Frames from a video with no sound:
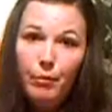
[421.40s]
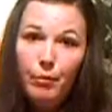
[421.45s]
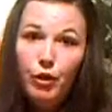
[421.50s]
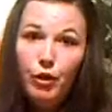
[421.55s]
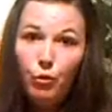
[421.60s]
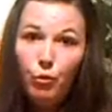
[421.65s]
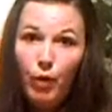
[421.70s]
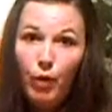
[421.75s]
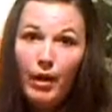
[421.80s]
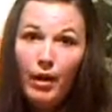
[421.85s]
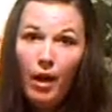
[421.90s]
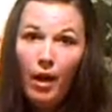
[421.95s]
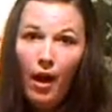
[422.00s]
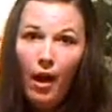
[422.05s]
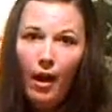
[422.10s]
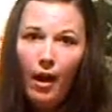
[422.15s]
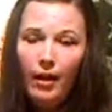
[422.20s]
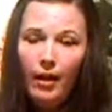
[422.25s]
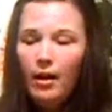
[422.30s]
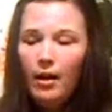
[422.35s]
oven seems to
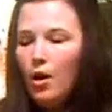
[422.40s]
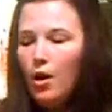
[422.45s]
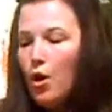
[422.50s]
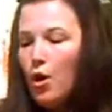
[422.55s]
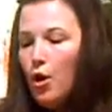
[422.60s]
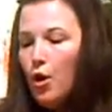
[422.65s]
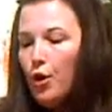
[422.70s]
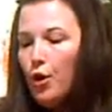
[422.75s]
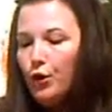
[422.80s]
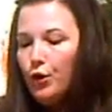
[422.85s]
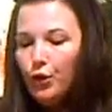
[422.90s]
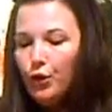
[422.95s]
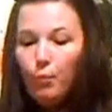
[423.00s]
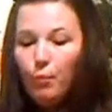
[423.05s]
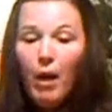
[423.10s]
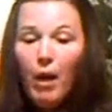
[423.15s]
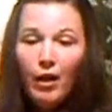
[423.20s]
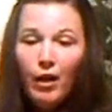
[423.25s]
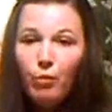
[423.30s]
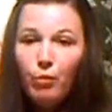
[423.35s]
run high,
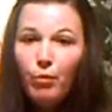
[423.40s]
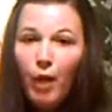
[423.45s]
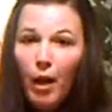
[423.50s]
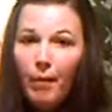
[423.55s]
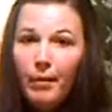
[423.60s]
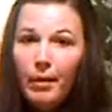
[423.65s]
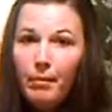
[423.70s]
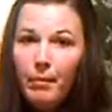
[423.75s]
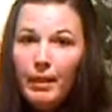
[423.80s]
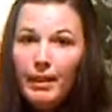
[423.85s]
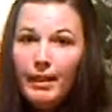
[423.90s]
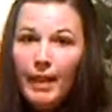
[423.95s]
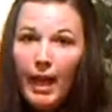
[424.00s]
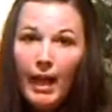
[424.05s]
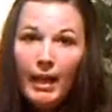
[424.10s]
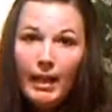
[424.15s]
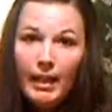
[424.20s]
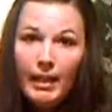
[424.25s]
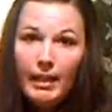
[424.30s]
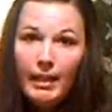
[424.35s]
so mine will
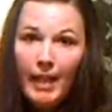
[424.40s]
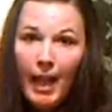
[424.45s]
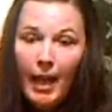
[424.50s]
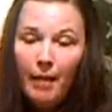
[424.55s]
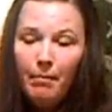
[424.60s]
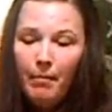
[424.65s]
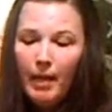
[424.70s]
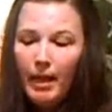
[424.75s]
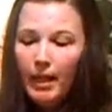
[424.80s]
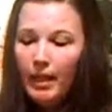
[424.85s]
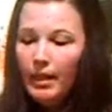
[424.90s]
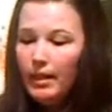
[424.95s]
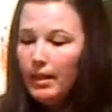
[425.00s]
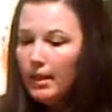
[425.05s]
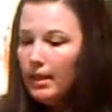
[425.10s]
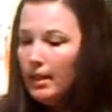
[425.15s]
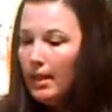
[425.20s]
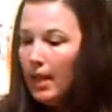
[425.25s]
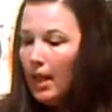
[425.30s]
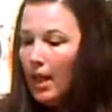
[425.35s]
probably be done in 10
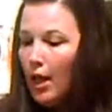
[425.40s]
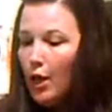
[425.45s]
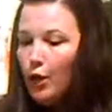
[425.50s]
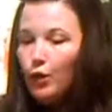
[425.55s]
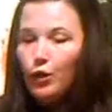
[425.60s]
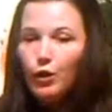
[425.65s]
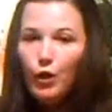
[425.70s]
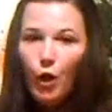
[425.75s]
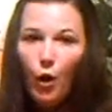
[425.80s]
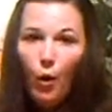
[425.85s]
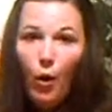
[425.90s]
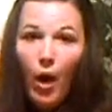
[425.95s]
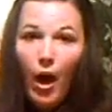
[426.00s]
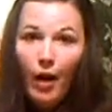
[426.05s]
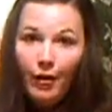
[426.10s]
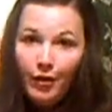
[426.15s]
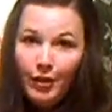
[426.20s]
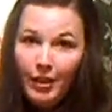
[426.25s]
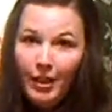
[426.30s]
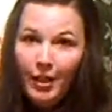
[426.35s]
minutes.
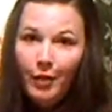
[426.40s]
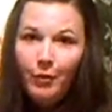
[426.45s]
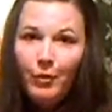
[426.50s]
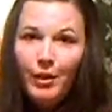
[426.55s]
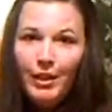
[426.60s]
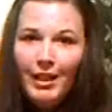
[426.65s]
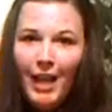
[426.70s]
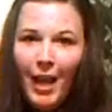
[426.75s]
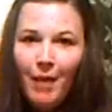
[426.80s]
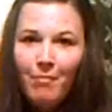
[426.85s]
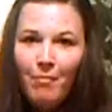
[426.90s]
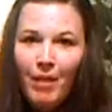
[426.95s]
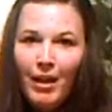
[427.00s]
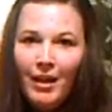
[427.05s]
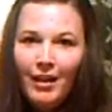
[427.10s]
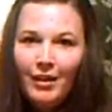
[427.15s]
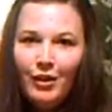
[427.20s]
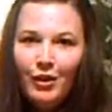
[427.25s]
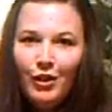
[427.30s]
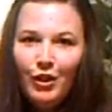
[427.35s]
So I'll see you in
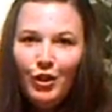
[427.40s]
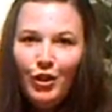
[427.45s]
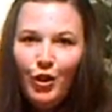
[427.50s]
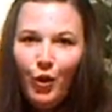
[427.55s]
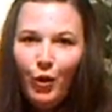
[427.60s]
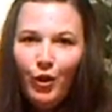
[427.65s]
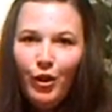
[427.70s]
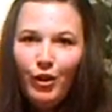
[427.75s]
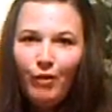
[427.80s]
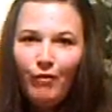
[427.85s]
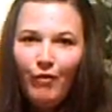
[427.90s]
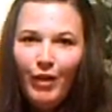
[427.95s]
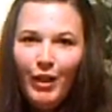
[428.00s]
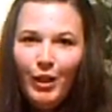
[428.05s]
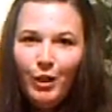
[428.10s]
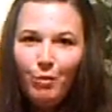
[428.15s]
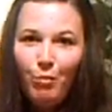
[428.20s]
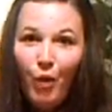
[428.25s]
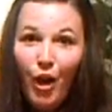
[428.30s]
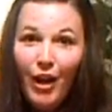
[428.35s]
10 minutes to show
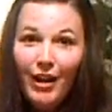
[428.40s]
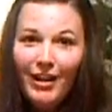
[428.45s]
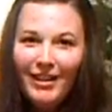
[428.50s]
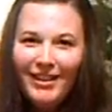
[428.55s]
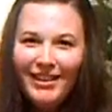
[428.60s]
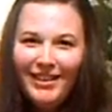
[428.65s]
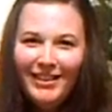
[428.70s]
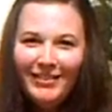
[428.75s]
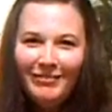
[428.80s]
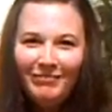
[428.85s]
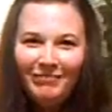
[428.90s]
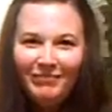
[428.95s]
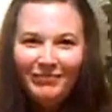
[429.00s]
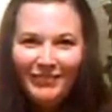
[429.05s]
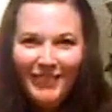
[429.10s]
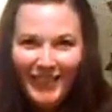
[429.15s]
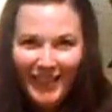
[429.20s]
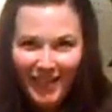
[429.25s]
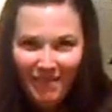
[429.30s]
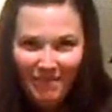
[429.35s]
you the finished product.